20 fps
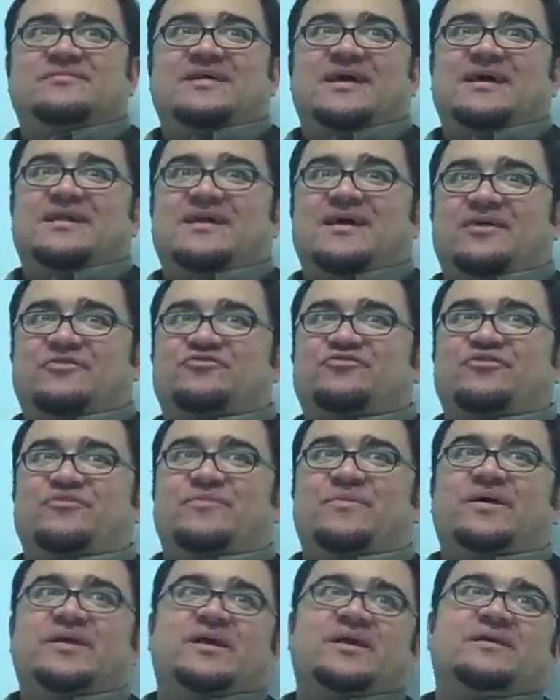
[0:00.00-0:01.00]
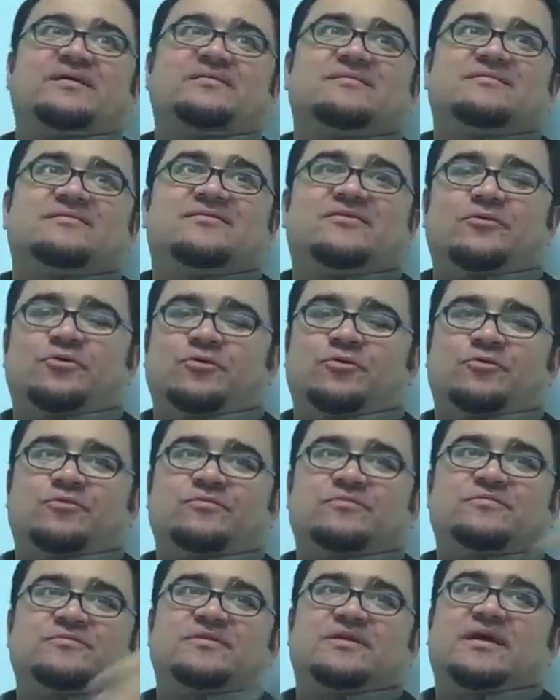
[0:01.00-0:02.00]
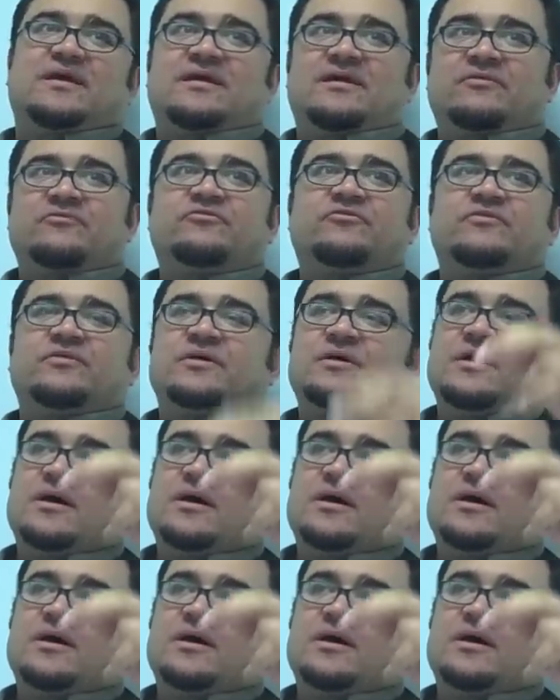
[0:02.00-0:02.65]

that extra money to give.